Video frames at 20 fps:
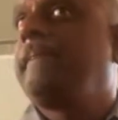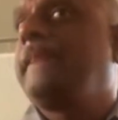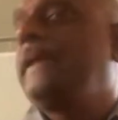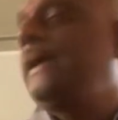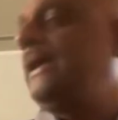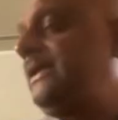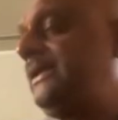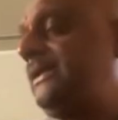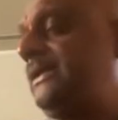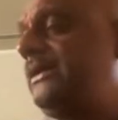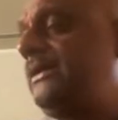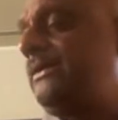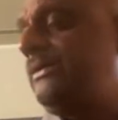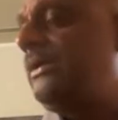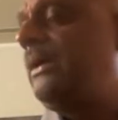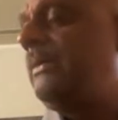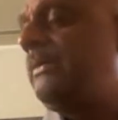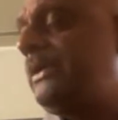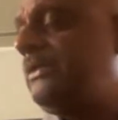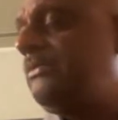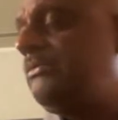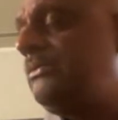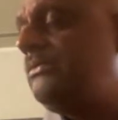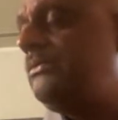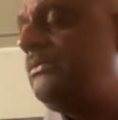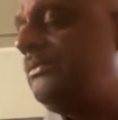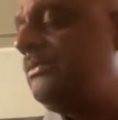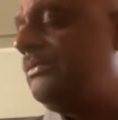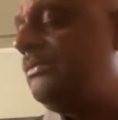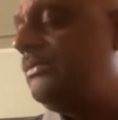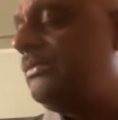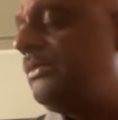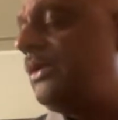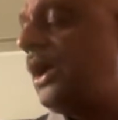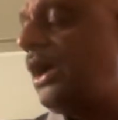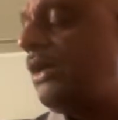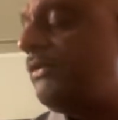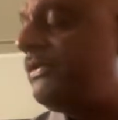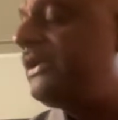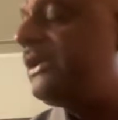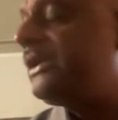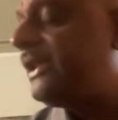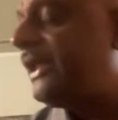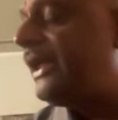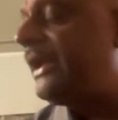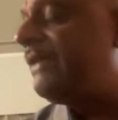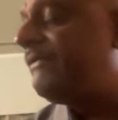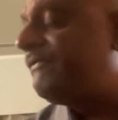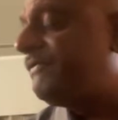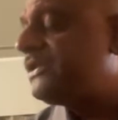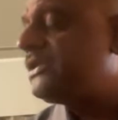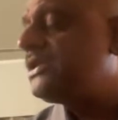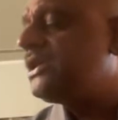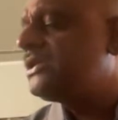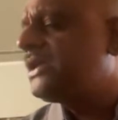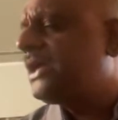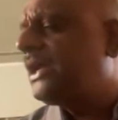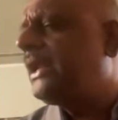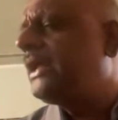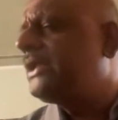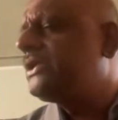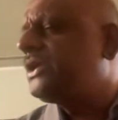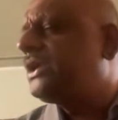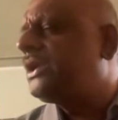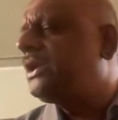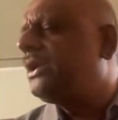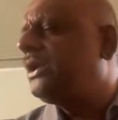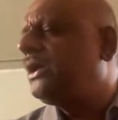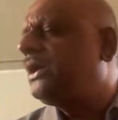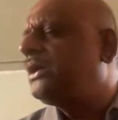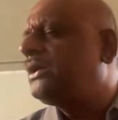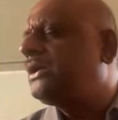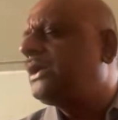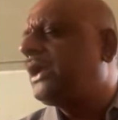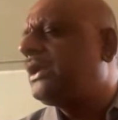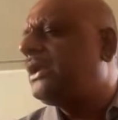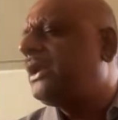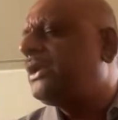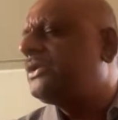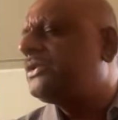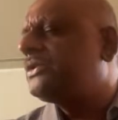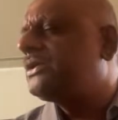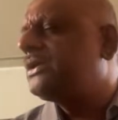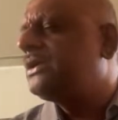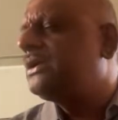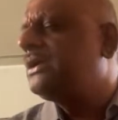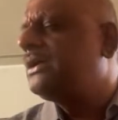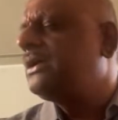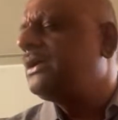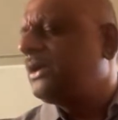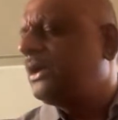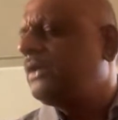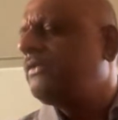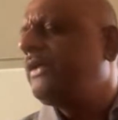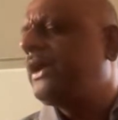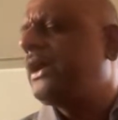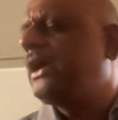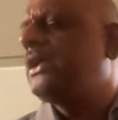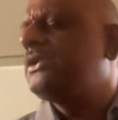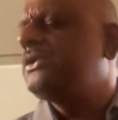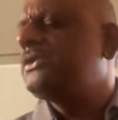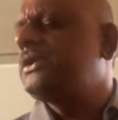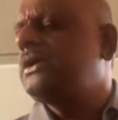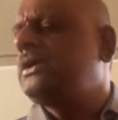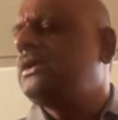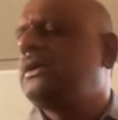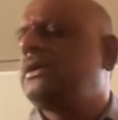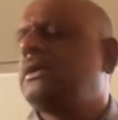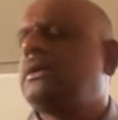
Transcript: I mean, how is their FSH LH in Turner's? Quick answer.